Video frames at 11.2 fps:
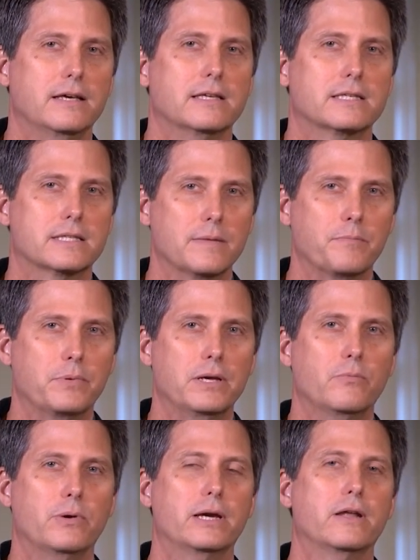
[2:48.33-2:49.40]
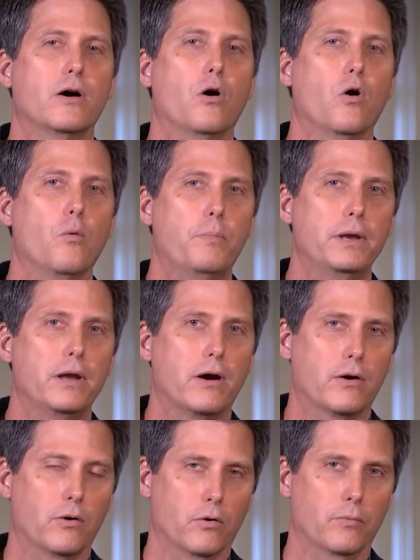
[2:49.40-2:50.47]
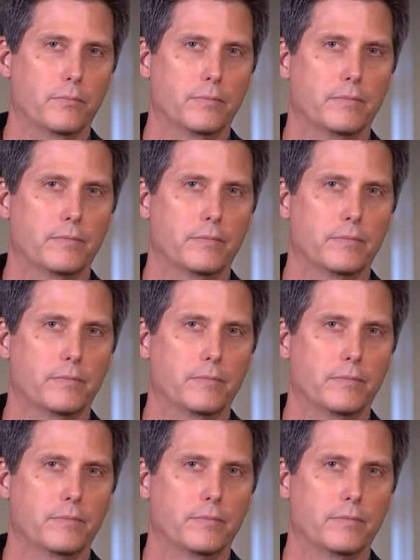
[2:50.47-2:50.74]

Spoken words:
Simply, we had opened our home